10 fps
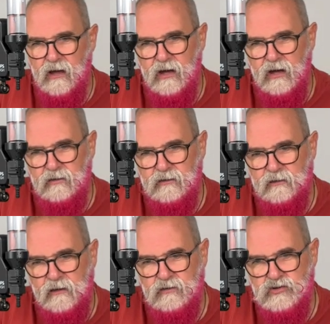
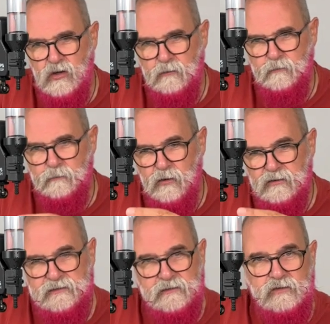That the drop
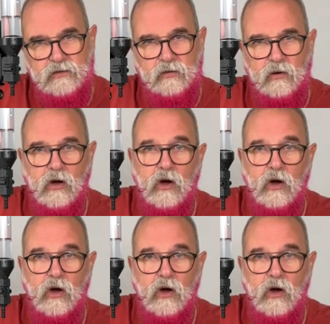parts in two.